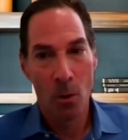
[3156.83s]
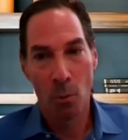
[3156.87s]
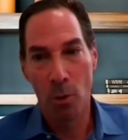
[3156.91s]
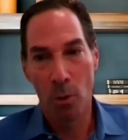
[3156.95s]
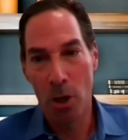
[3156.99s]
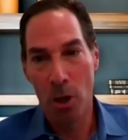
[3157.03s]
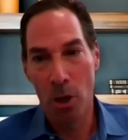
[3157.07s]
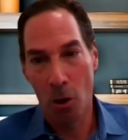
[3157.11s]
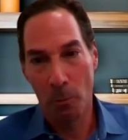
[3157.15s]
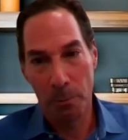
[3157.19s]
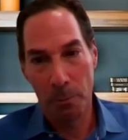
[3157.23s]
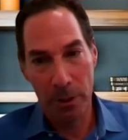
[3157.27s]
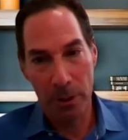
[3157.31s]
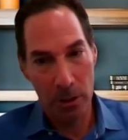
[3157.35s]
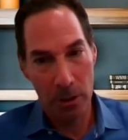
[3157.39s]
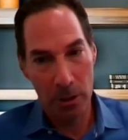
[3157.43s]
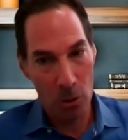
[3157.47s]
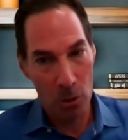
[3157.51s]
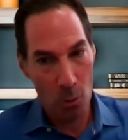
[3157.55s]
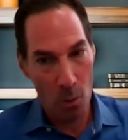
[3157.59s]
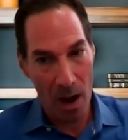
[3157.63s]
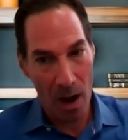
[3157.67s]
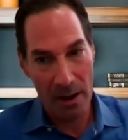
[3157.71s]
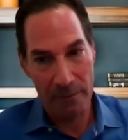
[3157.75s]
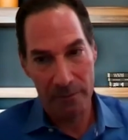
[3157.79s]
We opened a
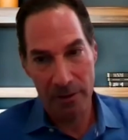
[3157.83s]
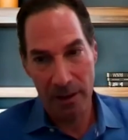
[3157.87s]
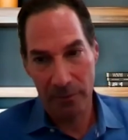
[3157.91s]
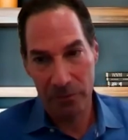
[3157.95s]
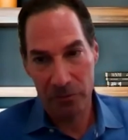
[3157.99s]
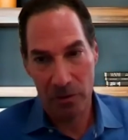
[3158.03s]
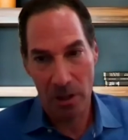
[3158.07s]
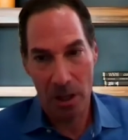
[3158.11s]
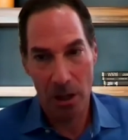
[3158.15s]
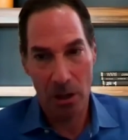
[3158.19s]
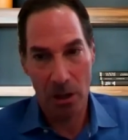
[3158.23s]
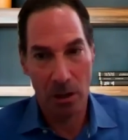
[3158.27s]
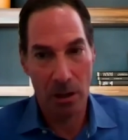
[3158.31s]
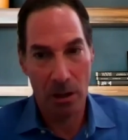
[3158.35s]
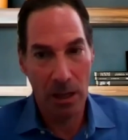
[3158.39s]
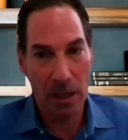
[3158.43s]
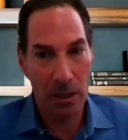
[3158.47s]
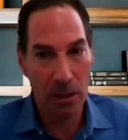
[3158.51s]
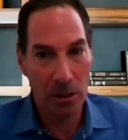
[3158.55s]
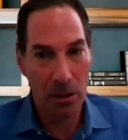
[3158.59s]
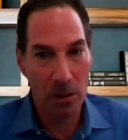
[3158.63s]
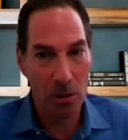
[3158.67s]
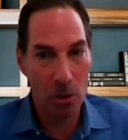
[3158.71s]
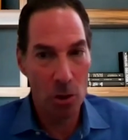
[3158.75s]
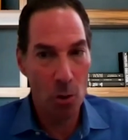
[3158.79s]
new IVF center
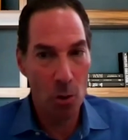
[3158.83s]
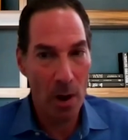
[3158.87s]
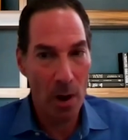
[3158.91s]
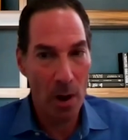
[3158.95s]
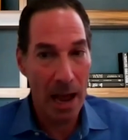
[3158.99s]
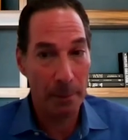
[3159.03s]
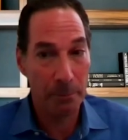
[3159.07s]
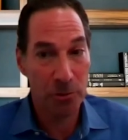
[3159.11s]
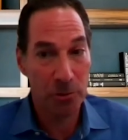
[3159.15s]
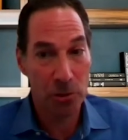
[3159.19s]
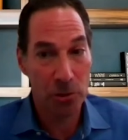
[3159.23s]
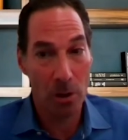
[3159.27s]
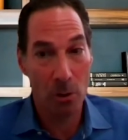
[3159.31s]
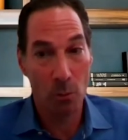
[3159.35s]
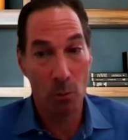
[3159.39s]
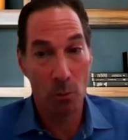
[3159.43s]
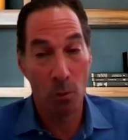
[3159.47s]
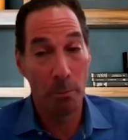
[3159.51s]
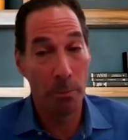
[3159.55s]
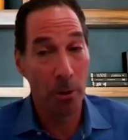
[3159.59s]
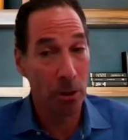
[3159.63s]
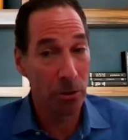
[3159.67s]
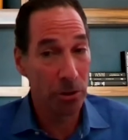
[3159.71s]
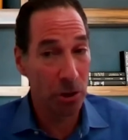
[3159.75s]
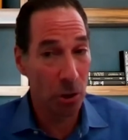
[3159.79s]
in New Hampshire and we're
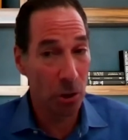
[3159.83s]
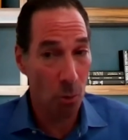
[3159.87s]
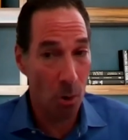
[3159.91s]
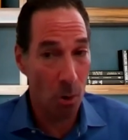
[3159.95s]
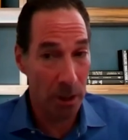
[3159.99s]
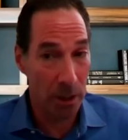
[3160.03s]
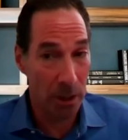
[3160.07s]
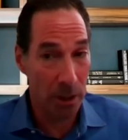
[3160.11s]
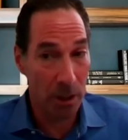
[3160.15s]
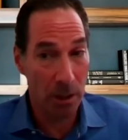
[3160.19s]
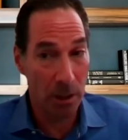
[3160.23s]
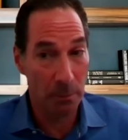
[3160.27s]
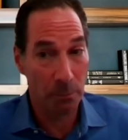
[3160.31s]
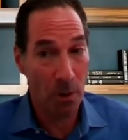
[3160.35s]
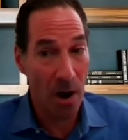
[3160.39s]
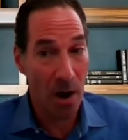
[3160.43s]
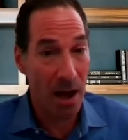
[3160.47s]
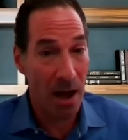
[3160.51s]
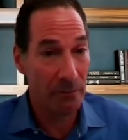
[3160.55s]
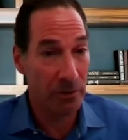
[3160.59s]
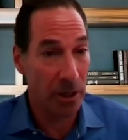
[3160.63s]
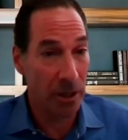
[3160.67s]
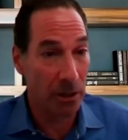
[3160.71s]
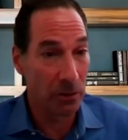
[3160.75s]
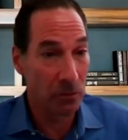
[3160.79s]
building one in
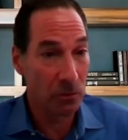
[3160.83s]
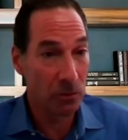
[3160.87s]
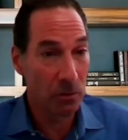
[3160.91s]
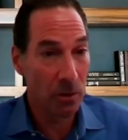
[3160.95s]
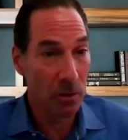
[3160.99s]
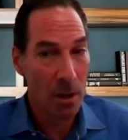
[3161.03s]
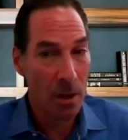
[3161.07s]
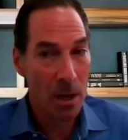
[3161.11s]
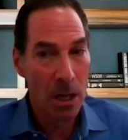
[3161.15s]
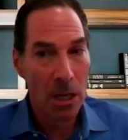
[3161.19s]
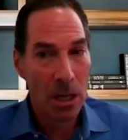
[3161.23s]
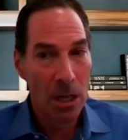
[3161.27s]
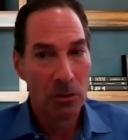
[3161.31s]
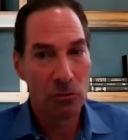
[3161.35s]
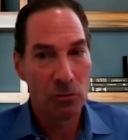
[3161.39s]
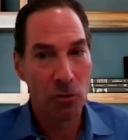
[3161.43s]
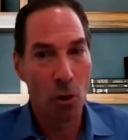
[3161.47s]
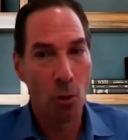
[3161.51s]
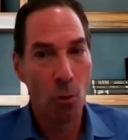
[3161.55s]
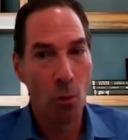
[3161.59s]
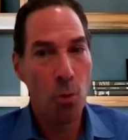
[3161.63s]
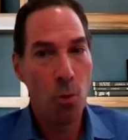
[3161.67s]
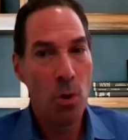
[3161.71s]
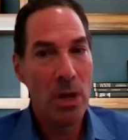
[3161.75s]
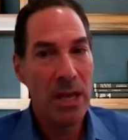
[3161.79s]
Providence.
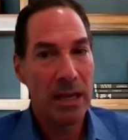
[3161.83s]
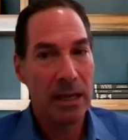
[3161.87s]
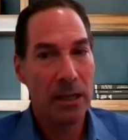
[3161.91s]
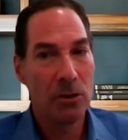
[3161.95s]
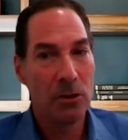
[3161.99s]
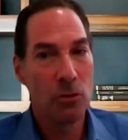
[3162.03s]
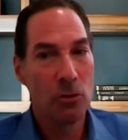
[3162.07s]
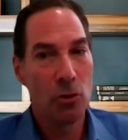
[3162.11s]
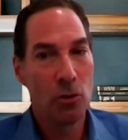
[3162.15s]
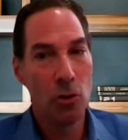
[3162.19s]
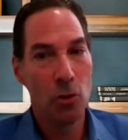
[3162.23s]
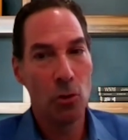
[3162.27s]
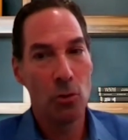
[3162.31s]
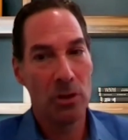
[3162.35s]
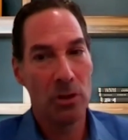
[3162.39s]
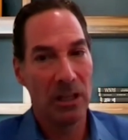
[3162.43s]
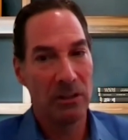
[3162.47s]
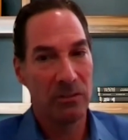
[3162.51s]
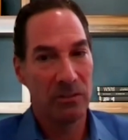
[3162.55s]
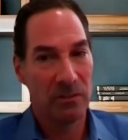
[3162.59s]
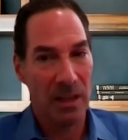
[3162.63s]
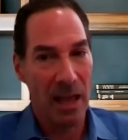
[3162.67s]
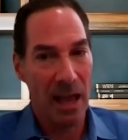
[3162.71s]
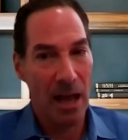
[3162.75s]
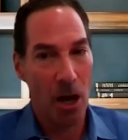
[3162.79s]
So we can do
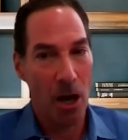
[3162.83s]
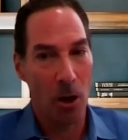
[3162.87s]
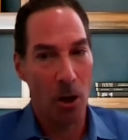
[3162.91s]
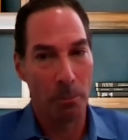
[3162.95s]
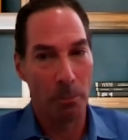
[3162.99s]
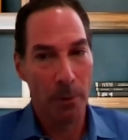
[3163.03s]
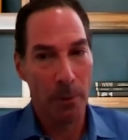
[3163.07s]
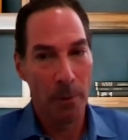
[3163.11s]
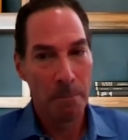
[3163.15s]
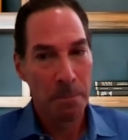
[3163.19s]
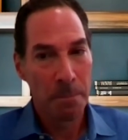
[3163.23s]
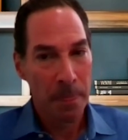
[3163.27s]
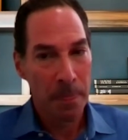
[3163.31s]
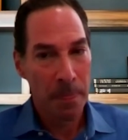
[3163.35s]
this to help.